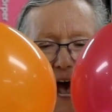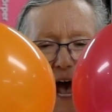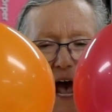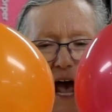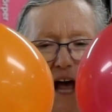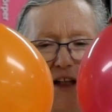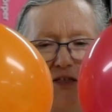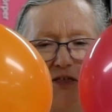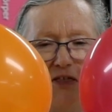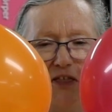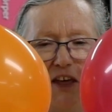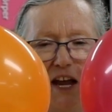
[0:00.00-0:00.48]

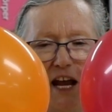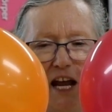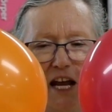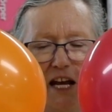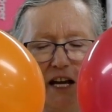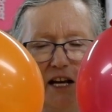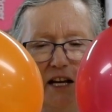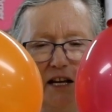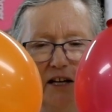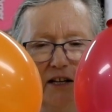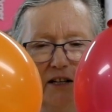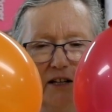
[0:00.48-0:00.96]
and
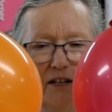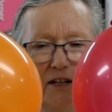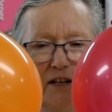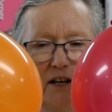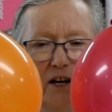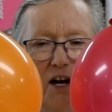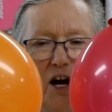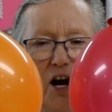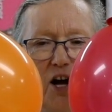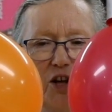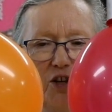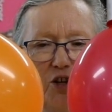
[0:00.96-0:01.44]
then
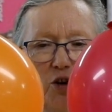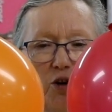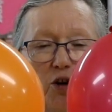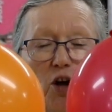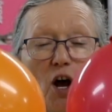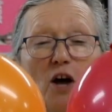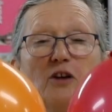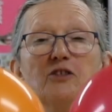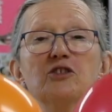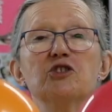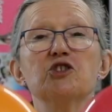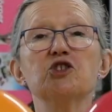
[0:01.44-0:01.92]
you're
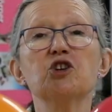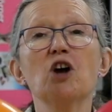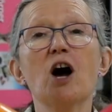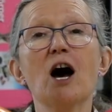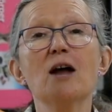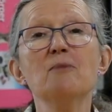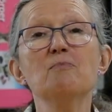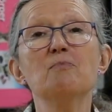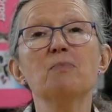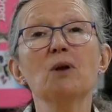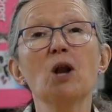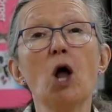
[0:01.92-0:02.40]
going to
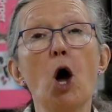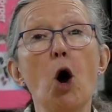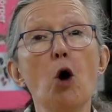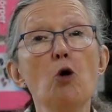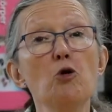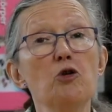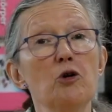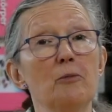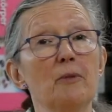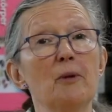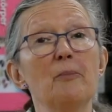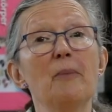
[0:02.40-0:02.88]
try and
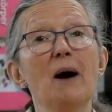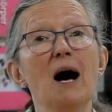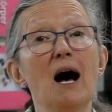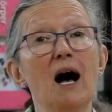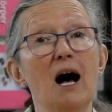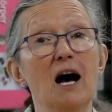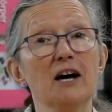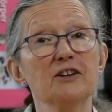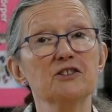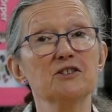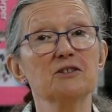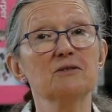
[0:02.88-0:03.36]
blow them
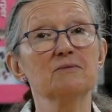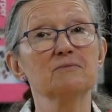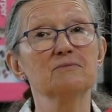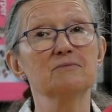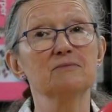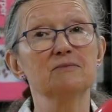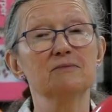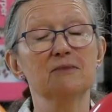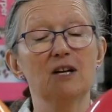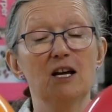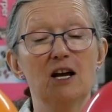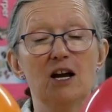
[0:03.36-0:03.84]
apart.
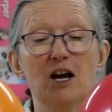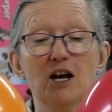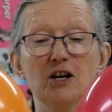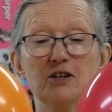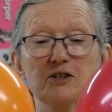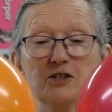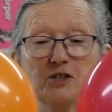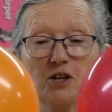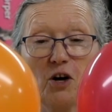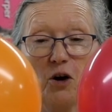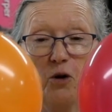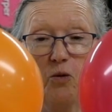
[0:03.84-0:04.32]

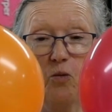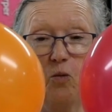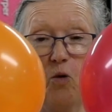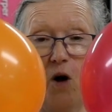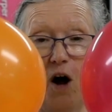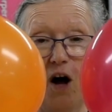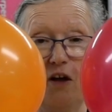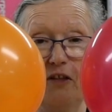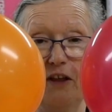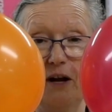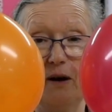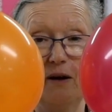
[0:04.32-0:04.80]
So
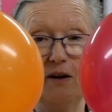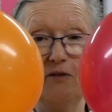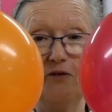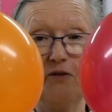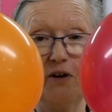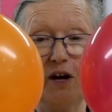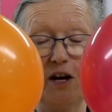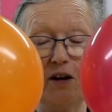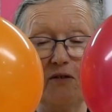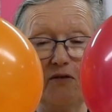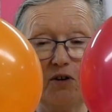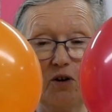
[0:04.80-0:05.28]
while they're in
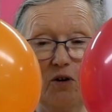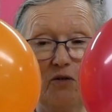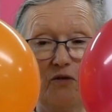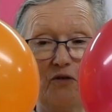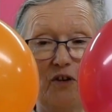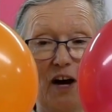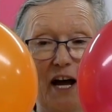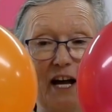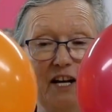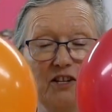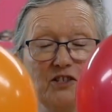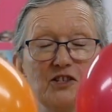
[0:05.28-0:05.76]
front of your
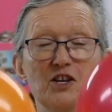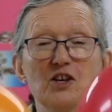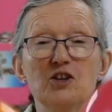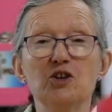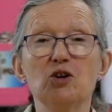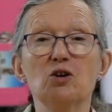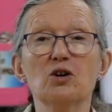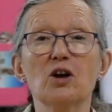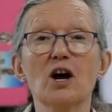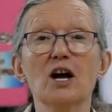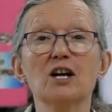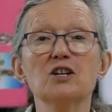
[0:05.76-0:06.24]
face,
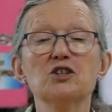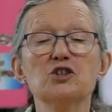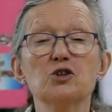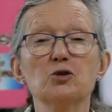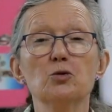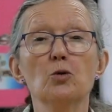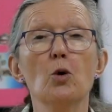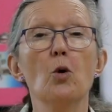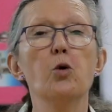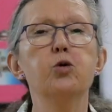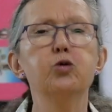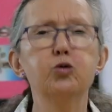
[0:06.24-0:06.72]
you're going
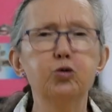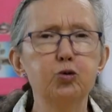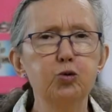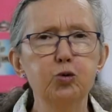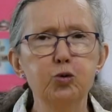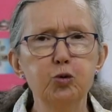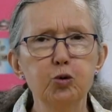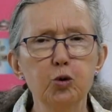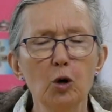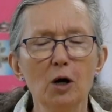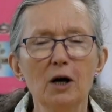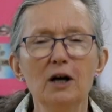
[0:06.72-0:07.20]
to
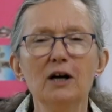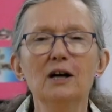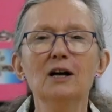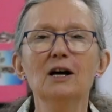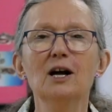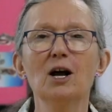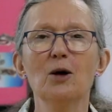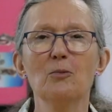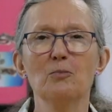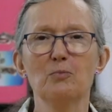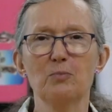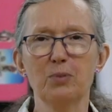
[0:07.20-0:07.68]

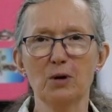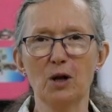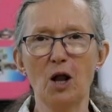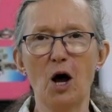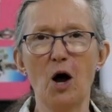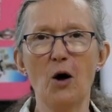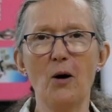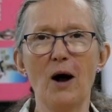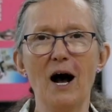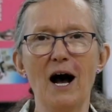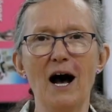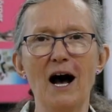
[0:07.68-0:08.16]

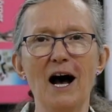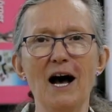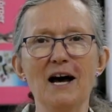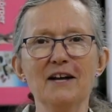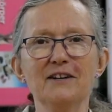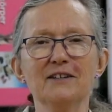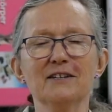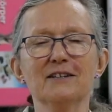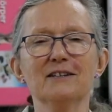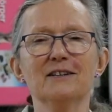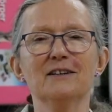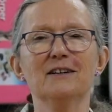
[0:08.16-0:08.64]
blow
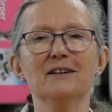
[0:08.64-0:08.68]
hard